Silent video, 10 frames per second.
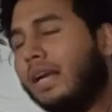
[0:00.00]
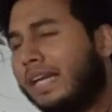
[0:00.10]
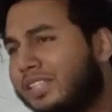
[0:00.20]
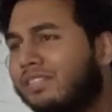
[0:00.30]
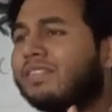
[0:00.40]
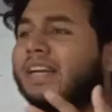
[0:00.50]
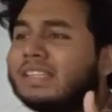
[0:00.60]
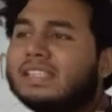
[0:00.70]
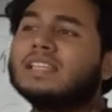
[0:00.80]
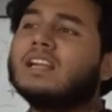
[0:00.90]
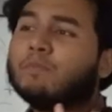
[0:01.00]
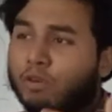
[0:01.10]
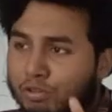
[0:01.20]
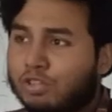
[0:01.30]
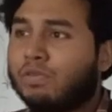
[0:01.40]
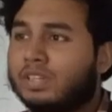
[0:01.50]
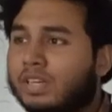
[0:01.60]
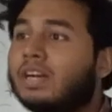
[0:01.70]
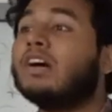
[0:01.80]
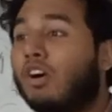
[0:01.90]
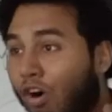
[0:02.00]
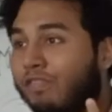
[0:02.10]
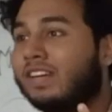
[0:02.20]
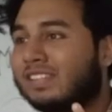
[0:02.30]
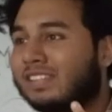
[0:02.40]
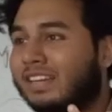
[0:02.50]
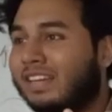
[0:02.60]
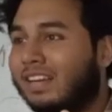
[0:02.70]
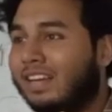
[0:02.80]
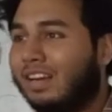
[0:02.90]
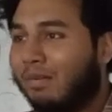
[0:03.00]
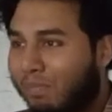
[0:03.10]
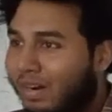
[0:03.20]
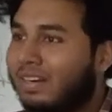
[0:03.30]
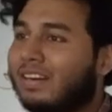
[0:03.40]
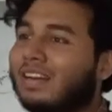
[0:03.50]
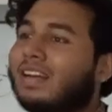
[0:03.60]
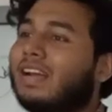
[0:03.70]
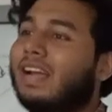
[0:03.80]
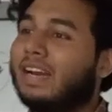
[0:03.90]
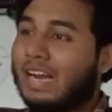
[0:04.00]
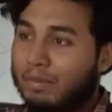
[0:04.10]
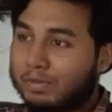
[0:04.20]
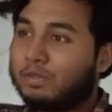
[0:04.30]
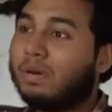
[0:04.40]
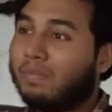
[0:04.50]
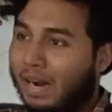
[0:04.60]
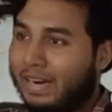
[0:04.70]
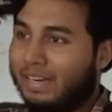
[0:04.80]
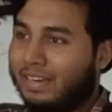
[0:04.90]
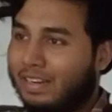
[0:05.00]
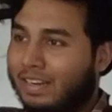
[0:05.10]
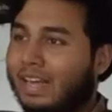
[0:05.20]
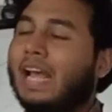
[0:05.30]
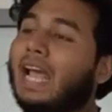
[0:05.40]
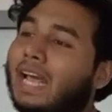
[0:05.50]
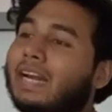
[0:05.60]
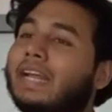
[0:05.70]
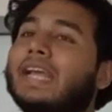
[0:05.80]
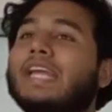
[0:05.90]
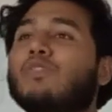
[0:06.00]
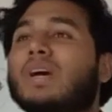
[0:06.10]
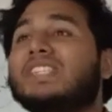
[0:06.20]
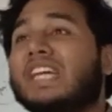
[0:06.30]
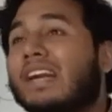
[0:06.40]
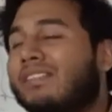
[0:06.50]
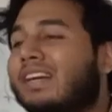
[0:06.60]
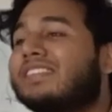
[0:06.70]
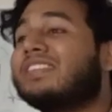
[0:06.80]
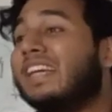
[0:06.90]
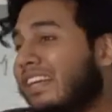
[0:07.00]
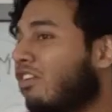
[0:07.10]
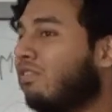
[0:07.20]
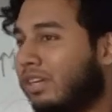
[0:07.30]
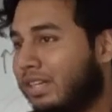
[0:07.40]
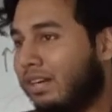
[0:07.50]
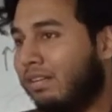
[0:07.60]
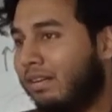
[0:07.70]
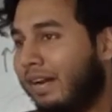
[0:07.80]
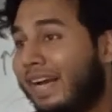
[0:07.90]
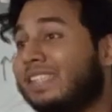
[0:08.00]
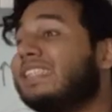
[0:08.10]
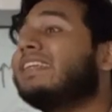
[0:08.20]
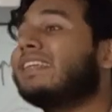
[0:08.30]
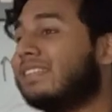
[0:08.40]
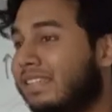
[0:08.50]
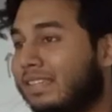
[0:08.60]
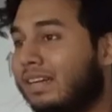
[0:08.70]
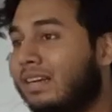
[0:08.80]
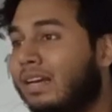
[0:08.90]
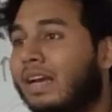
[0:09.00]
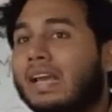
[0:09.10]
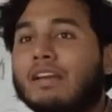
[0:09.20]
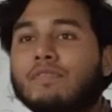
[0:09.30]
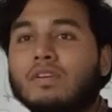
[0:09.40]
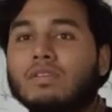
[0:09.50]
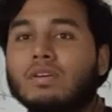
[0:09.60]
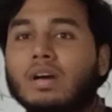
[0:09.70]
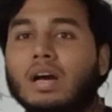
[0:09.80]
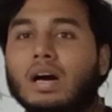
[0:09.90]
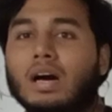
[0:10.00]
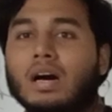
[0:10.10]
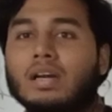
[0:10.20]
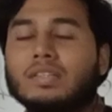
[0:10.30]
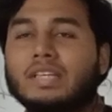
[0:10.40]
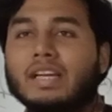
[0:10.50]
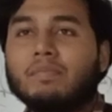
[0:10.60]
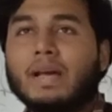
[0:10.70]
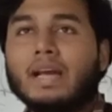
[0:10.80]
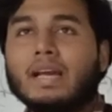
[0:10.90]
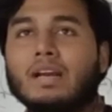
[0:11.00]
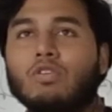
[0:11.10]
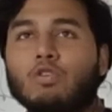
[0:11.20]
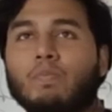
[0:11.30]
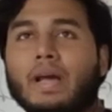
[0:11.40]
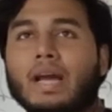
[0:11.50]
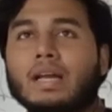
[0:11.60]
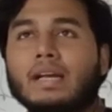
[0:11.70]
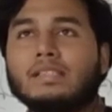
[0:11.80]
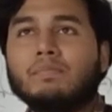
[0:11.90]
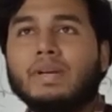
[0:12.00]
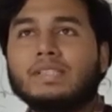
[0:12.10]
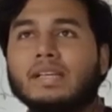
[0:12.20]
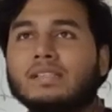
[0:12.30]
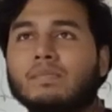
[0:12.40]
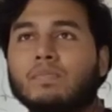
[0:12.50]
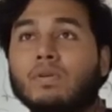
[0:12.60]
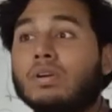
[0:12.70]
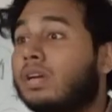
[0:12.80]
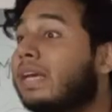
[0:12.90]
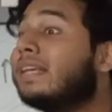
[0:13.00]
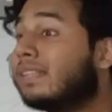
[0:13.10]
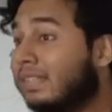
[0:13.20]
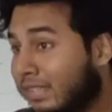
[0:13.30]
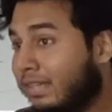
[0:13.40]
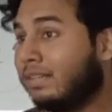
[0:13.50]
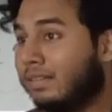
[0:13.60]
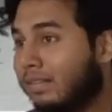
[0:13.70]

is there any signal produced over there? Obviously, but it comes to my mind, and you can generate signal over there as an electrical signal. If you take back and look back as a best example, ECG.